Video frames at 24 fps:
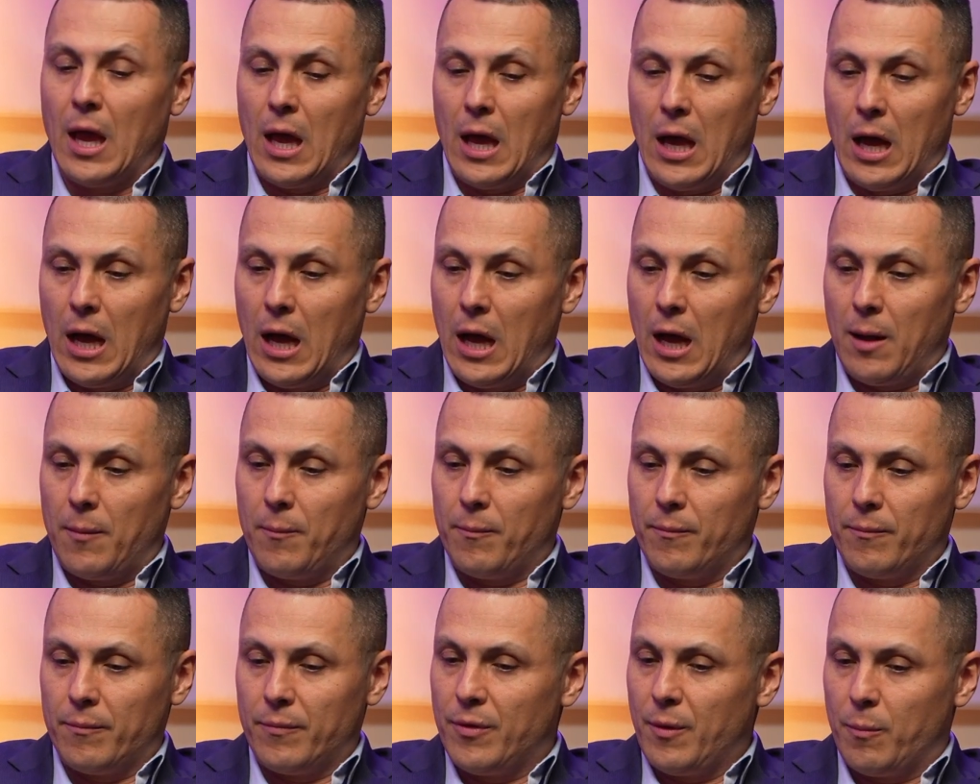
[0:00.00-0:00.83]

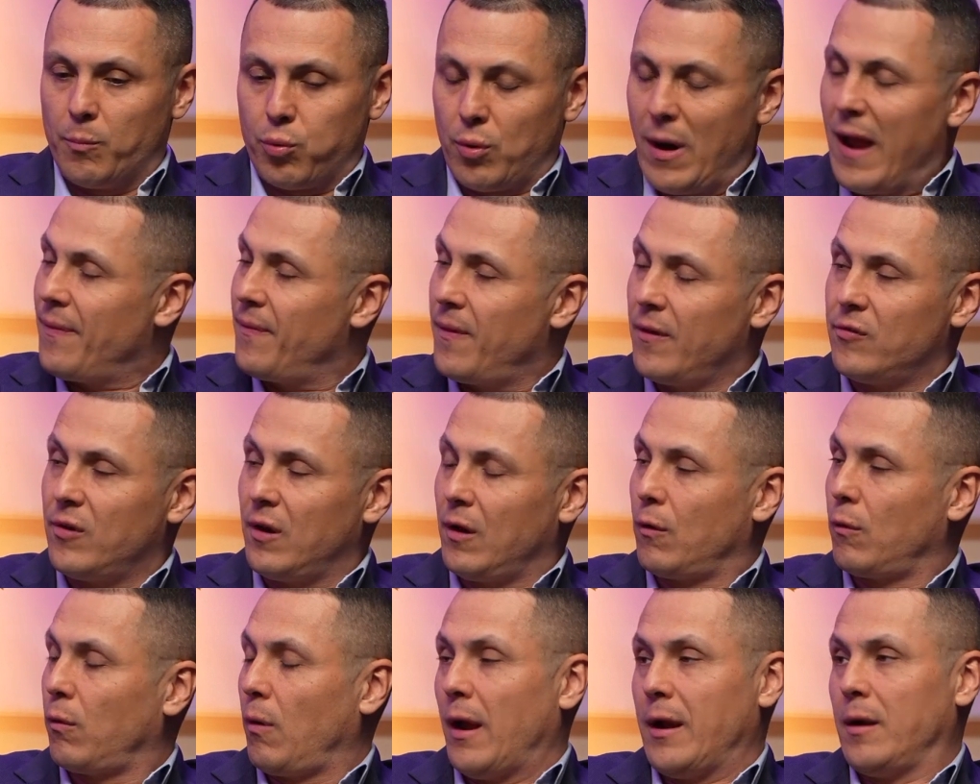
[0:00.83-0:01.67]
The breadth is
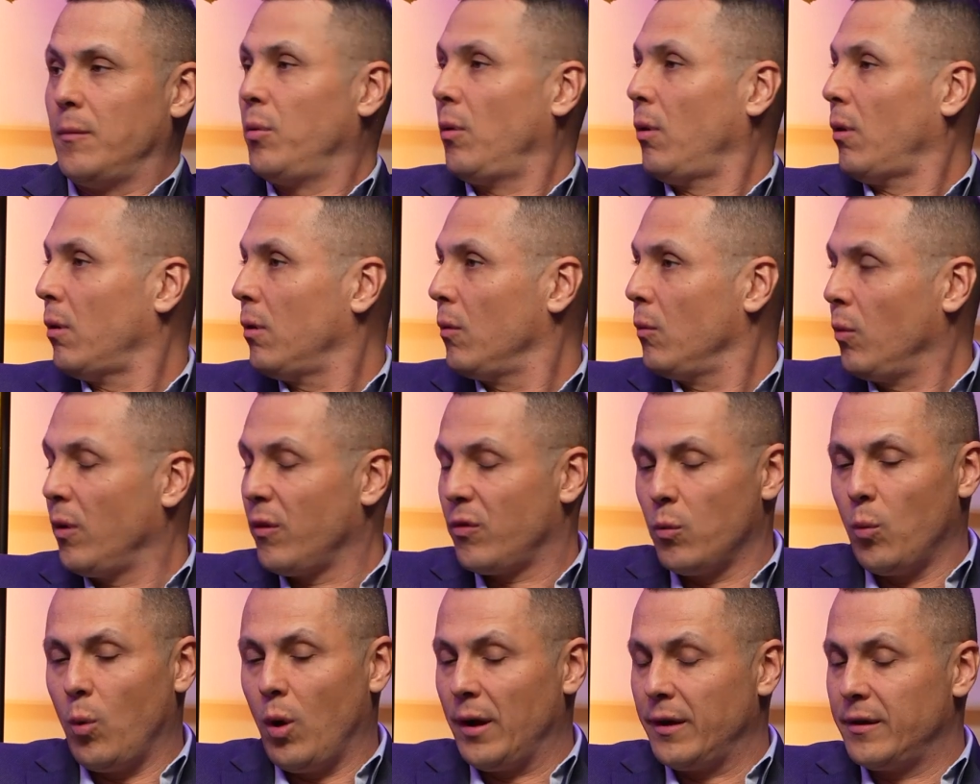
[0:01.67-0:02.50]
incredible
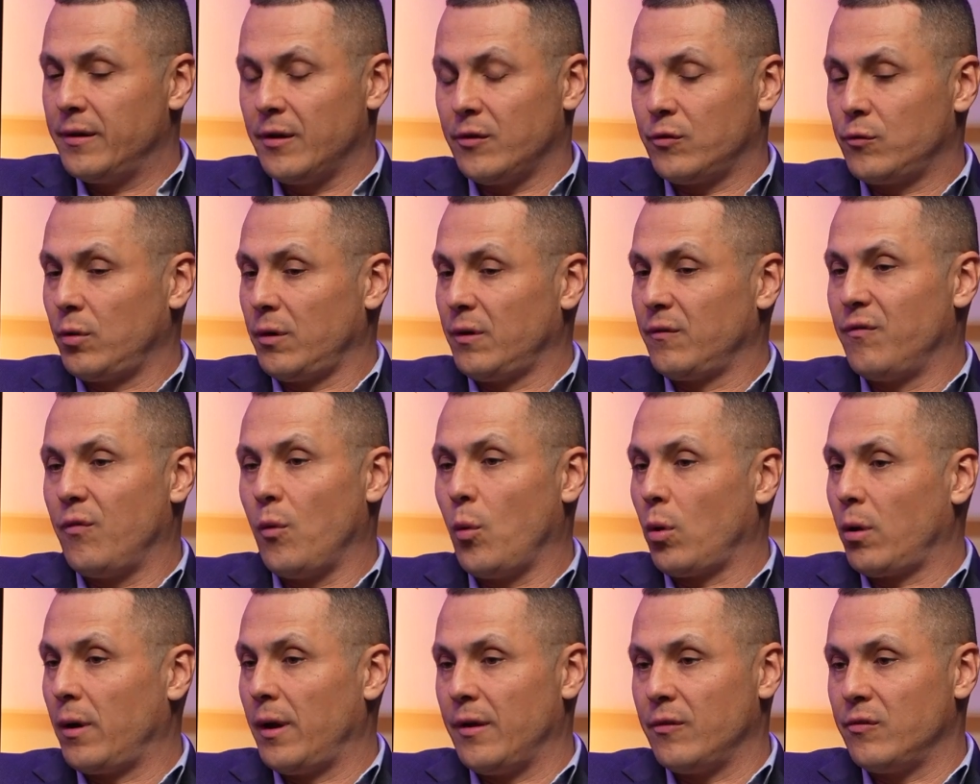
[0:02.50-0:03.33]
with what District
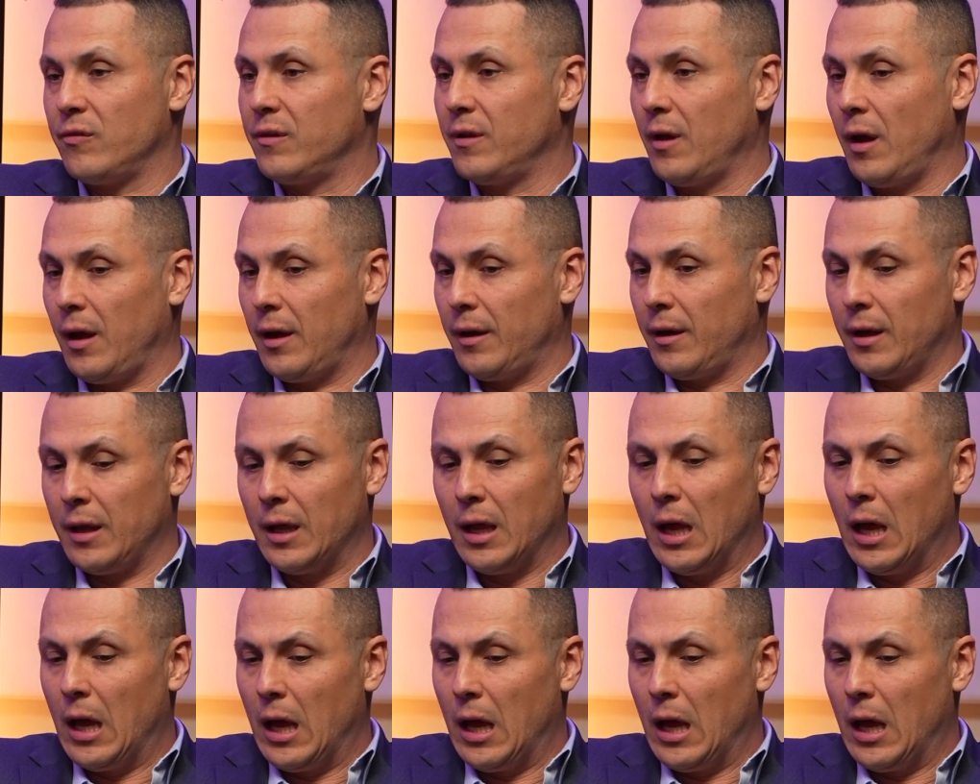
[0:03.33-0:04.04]
4 has done.